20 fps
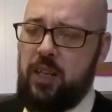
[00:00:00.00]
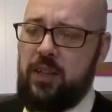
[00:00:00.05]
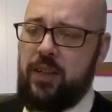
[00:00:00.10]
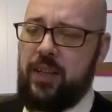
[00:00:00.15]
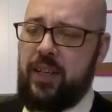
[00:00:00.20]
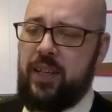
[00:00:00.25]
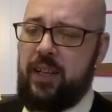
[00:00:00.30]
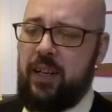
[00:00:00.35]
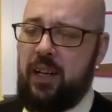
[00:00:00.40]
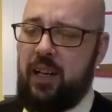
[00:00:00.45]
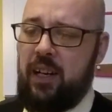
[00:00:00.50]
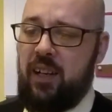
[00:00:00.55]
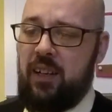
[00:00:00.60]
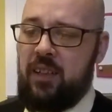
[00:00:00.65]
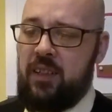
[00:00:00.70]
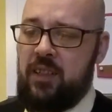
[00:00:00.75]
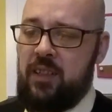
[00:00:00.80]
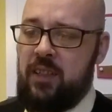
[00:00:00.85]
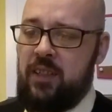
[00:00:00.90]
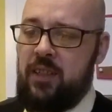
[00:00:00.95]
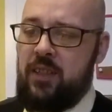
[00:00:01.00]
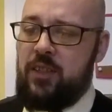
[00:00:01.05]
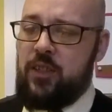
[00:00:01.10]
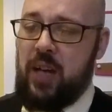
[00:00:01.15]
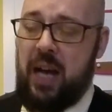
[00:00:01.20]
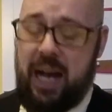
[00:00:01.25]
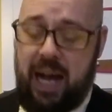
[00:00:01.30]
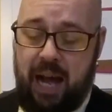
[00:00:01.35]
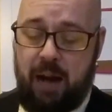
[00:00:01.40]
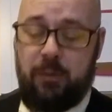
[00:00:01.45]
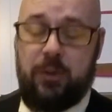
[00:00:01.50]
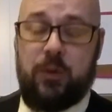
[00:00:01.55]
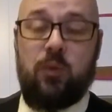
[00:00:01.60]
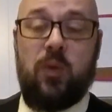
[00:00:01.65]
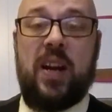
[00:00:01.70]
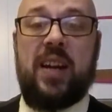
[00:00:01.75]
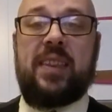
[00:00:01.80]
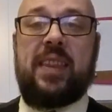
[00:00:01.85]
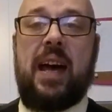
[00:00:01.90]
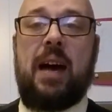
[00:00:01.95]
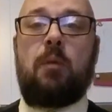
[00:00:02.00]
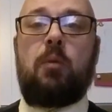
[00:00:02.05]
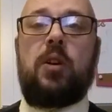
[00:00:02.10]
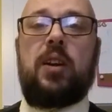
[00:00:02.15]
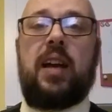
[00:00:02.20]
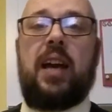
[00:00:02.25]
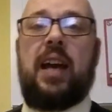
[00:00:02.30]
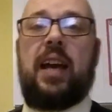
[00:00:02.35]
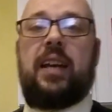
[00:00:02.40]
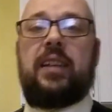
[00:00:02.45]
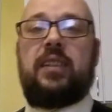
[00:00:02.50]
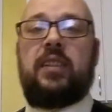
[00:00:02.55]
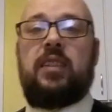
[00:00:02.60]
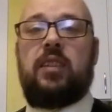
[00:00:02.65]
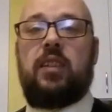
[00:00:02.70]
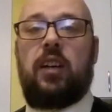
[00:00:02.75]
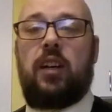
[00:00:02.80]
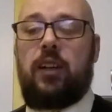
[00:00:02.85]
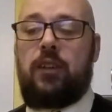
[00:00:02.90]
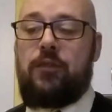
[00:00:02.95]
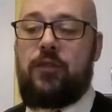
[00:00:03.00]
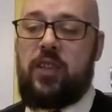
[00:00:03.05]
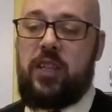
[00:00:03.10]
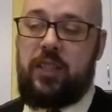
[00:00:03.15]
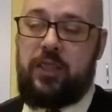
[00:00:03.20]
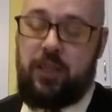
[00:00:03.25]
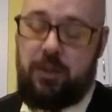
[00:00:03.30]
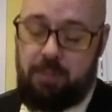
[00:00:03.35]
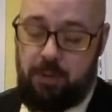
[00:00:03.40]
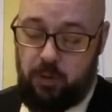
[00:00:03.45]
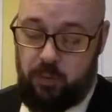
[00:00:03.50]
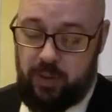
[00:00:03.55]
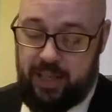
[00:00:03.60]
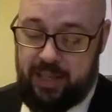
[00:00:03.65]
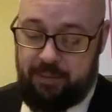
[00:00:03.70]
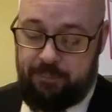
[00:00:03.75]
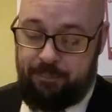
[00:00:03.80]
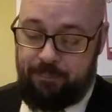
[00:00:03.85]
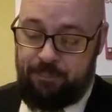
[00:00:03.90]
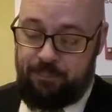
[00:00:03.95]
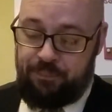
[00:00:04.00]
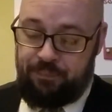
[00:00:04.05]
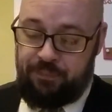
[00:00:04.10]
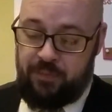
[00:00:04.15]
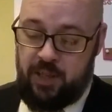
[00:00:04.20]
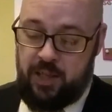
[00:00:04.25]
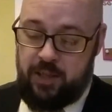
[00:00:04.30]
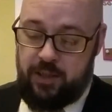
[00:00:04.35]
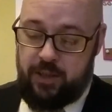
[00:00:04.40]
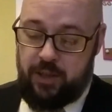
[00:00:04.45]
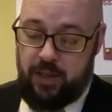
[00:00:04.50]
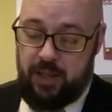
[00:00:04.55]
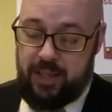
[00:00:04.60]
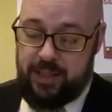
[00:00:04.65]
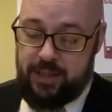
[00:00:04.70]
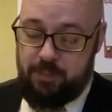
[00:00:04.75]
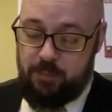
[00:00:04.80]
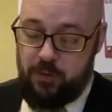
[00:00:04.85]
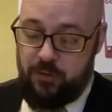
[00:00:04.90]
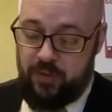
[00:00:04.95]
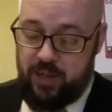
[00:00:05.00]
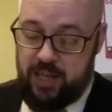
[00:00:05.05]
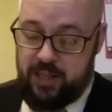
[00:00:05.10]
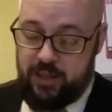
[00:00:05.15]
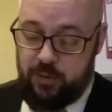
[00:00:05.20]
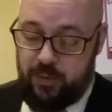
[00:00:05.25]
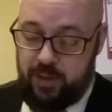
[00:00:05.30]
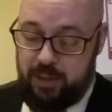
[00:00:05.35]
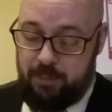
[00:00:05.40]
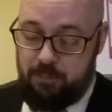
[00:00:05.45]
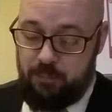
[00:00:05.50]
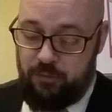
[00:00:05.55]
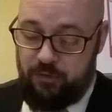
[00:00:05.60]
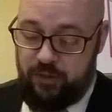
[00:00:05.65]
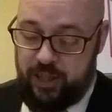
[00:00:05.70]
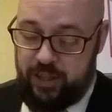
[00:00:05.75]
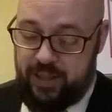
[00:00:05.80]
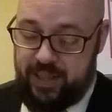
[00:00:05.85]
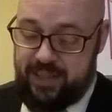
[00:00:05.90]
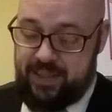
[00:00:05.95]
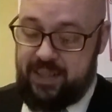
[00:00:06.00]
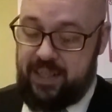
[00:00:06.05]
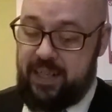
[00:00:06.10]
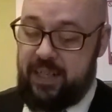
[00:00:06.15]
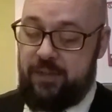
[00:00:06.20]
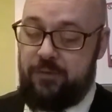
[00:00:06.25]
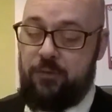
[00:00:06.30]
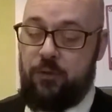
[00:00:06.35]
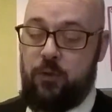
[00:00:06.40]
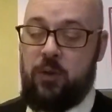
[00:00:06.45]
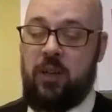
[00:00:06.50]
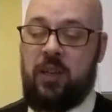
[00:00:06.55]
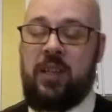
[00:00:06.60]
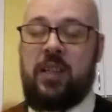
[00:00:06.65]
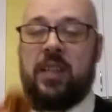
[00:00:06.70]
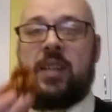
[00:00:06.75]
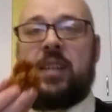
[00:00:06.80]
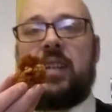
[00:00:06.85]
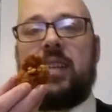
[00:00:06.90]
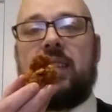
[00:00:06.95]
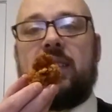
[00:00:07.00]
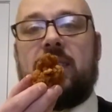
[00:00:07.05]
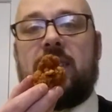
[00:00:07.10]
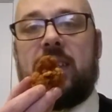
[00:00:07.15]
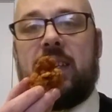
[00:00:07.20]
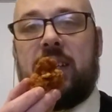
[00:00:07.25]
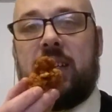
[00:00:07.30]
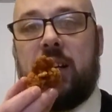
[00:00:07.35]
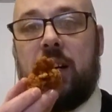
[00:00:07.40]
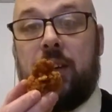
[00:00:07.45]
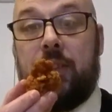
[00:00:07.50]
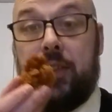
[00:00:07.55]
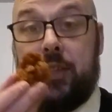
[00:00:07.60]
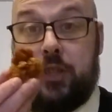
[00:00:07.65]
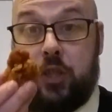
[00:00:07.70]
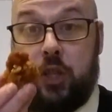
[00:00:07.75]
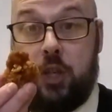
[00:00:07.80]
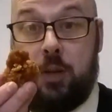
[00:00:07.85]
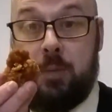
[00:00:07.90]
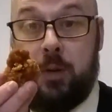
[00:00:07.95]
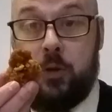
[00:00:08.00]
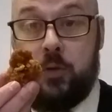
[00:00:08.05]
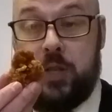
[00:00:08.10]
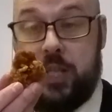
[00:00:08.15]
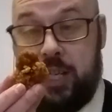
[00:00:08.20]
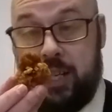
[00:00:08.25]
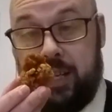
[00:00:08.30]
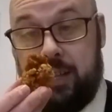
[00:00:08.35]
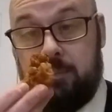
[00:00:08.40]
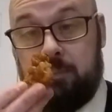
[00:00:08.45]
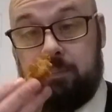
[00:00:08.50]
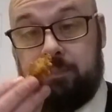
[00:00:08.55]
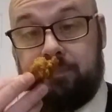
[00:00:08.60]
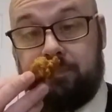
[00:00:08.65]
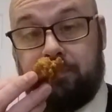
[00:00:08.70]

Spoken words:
So I would rank that one ahead of the chipotle. So now let's move on to what I'm very excited for, is the turbo chicken.